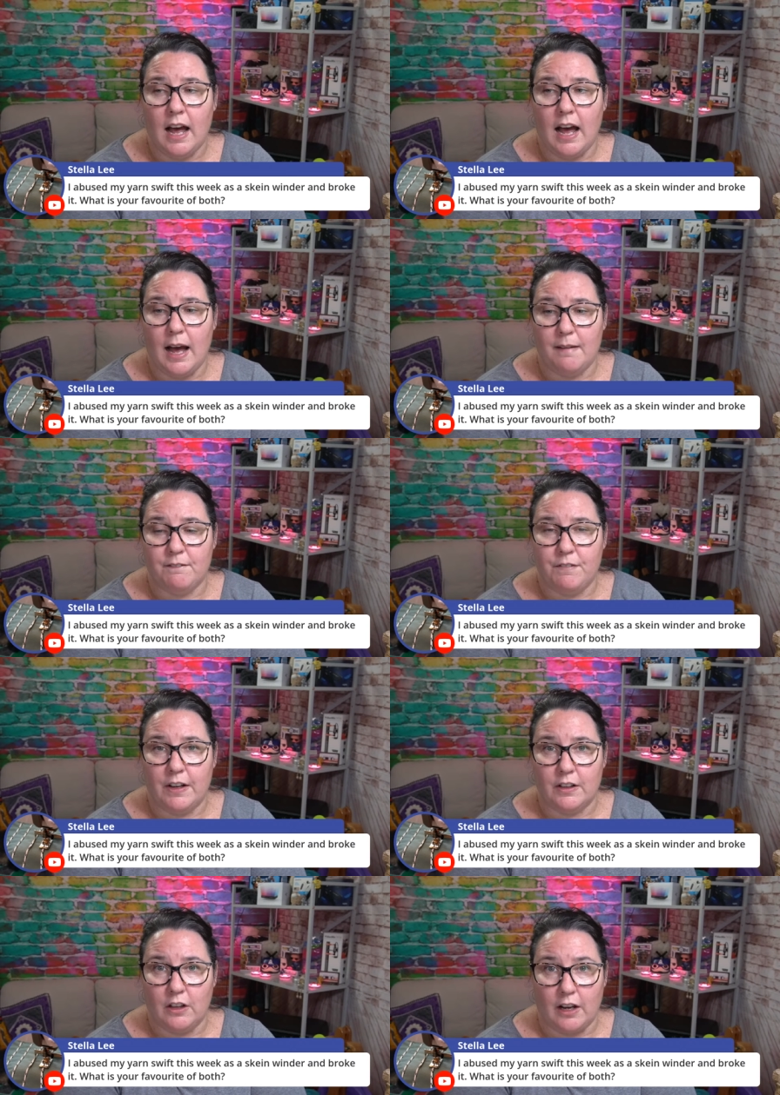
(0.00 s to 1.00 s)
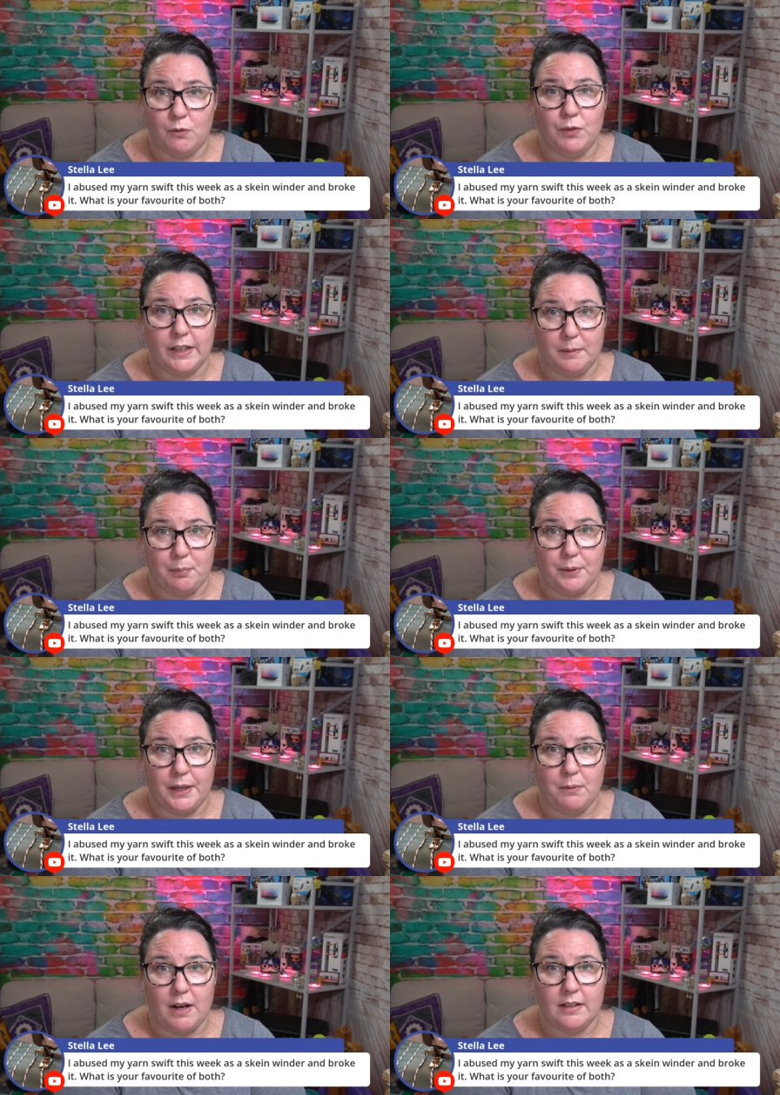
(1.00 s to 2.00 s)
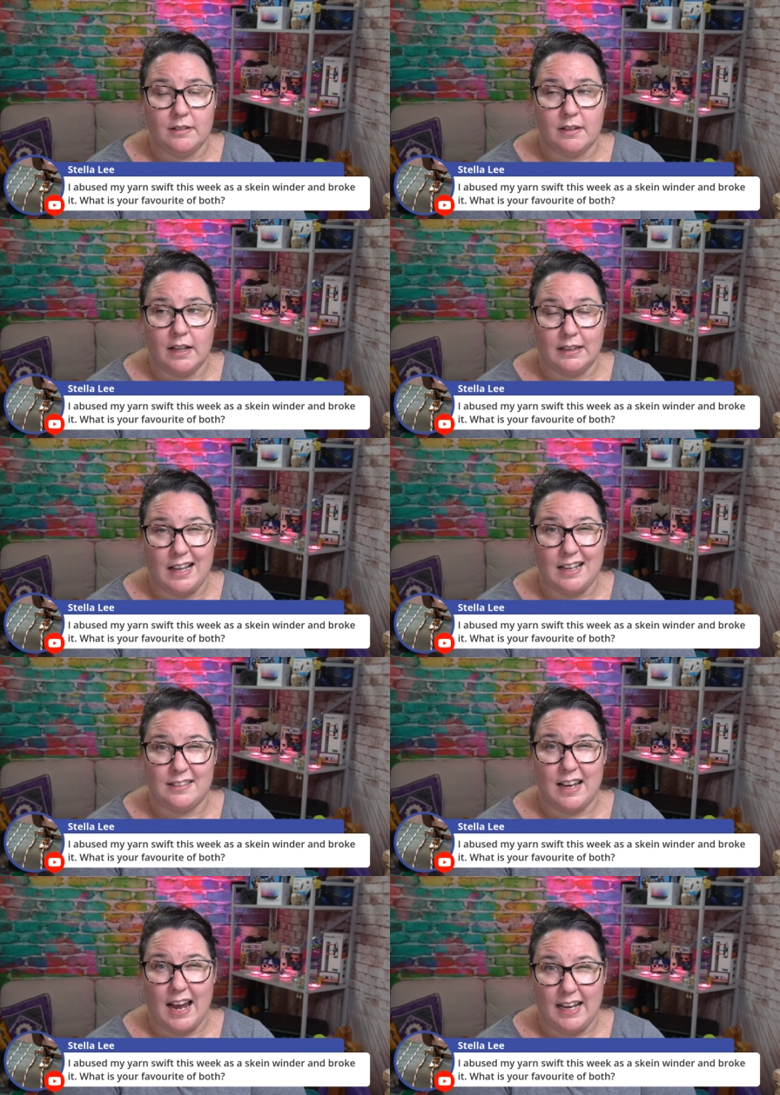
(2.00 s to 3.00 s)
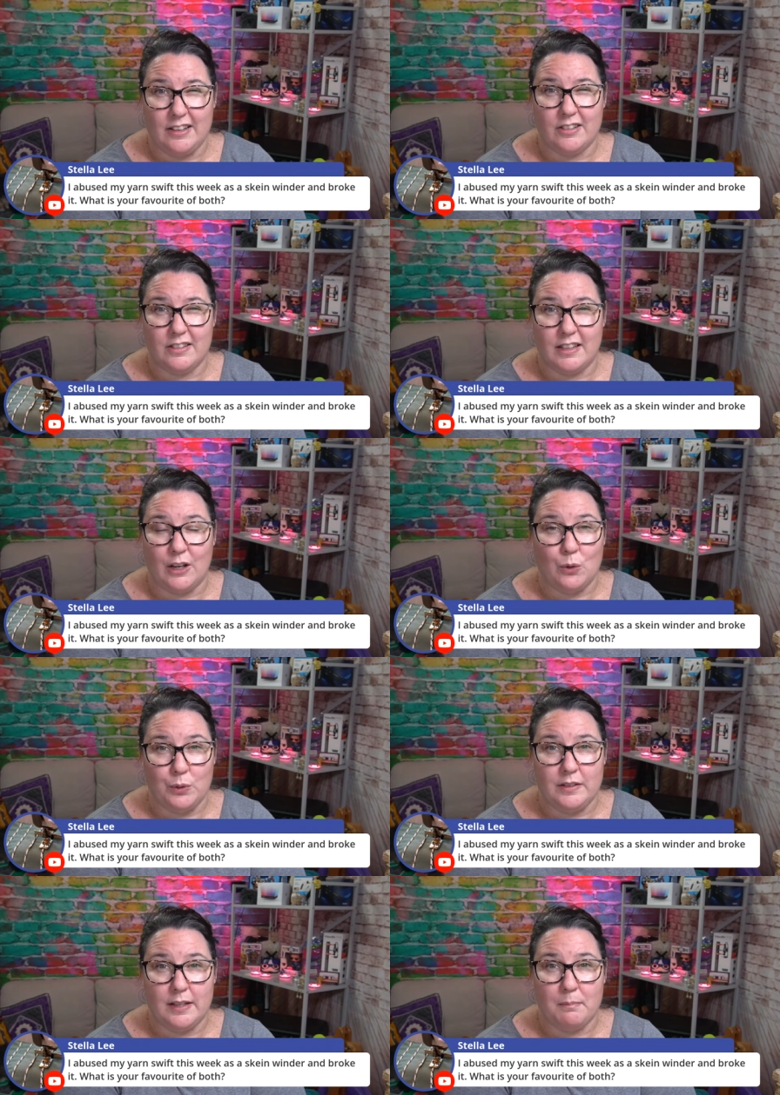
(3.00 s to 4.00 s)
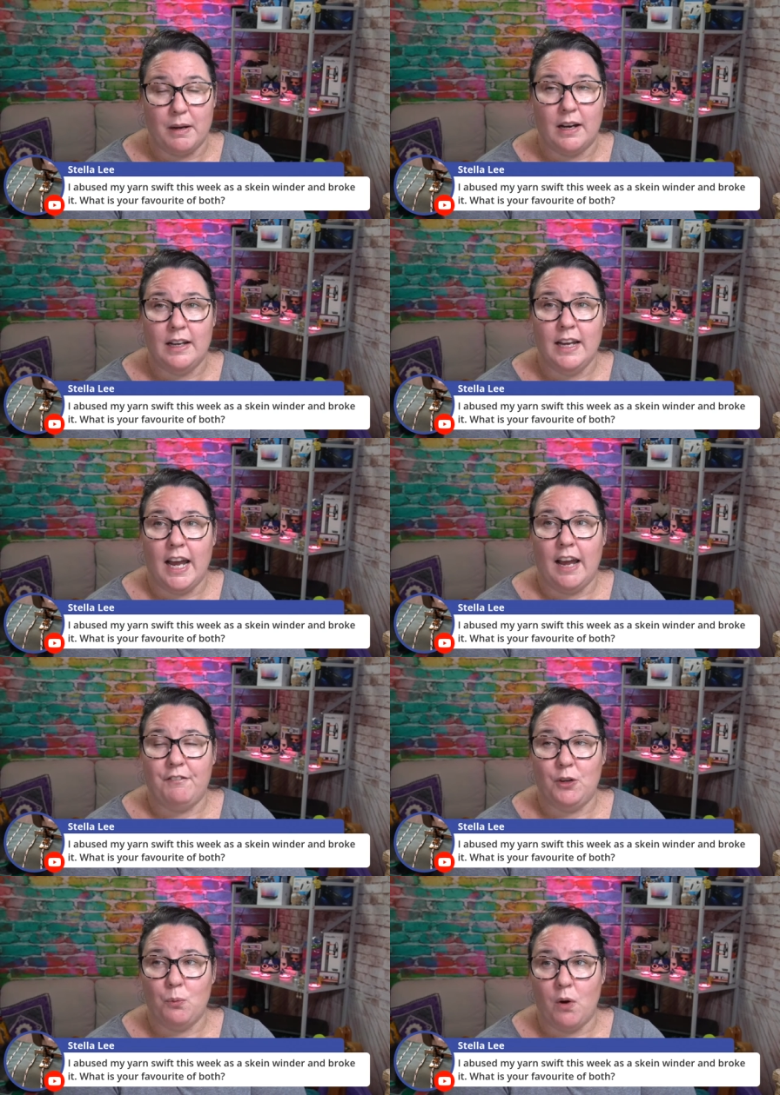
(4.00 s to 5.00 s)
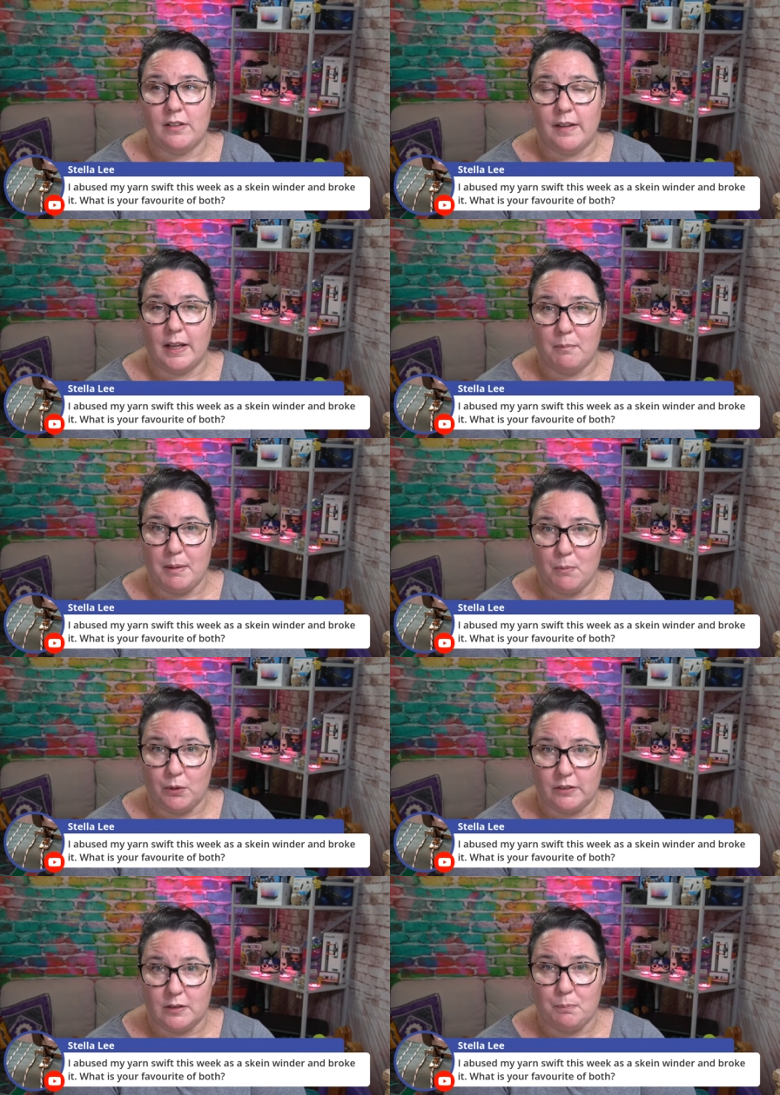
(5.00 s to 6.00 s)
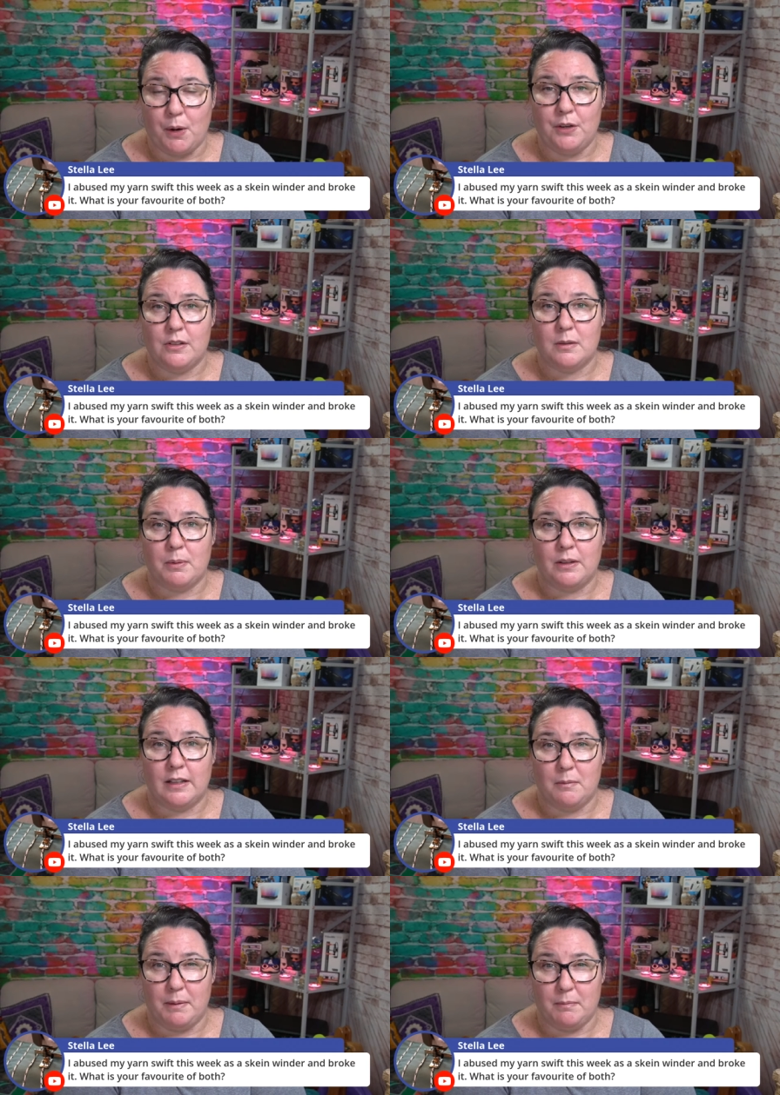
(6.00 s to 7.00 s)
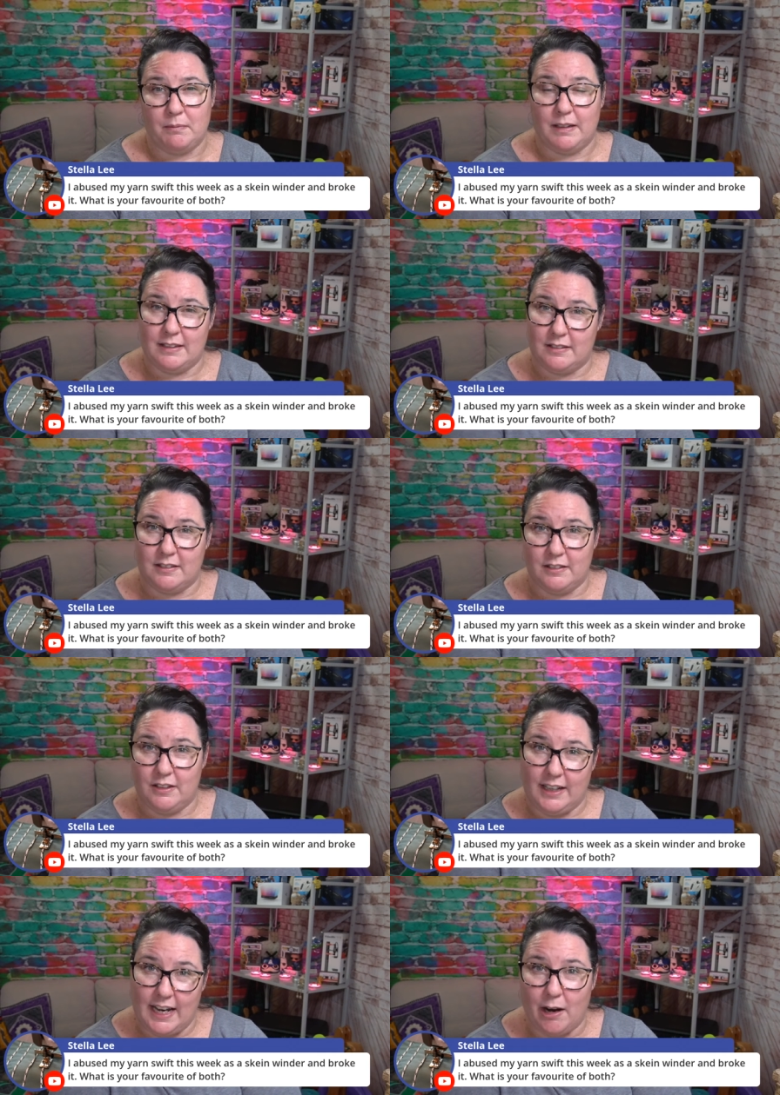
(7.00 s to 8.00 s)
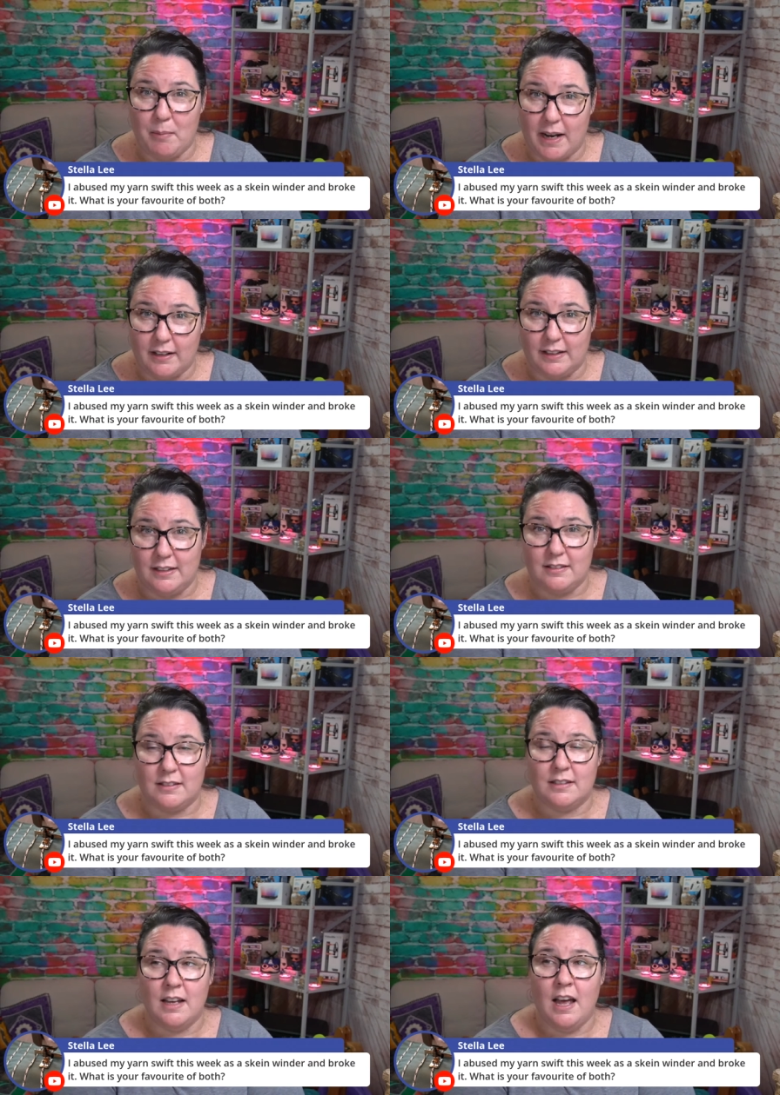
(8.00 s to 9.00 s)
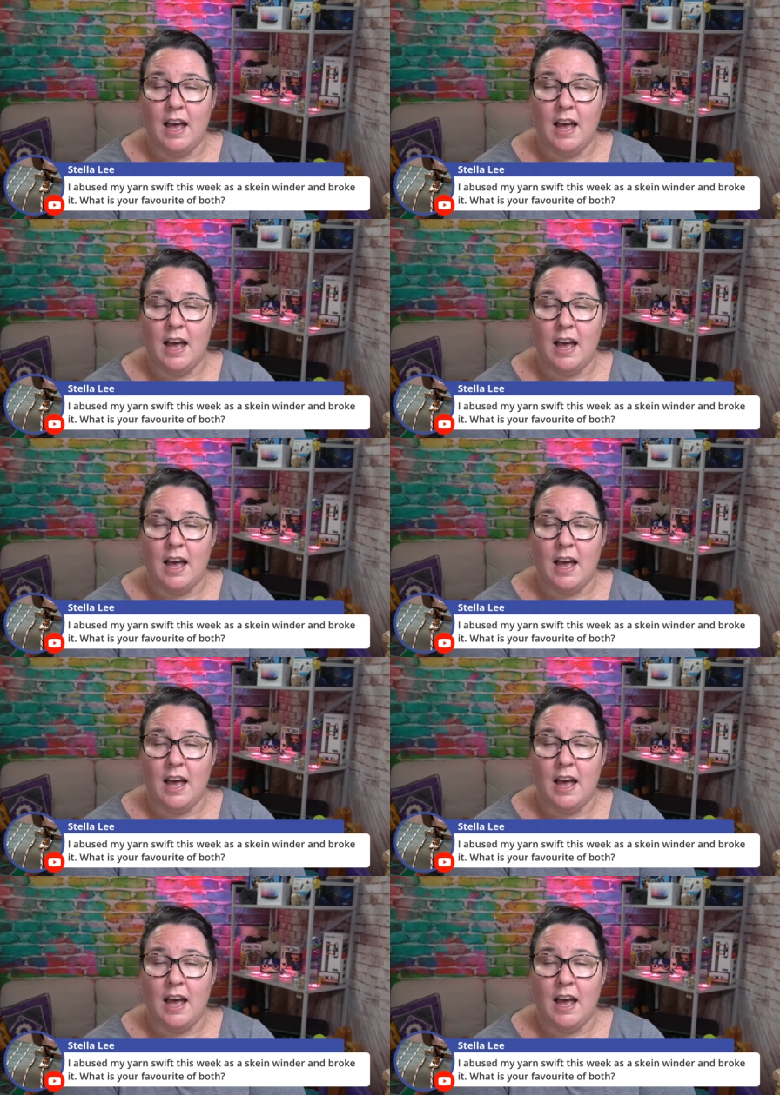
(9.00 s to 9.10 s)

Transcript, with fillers: Um, but like really pretty ones that last ages, they're good timber. If you want something a bit more disposable and a bit less, you care about it less.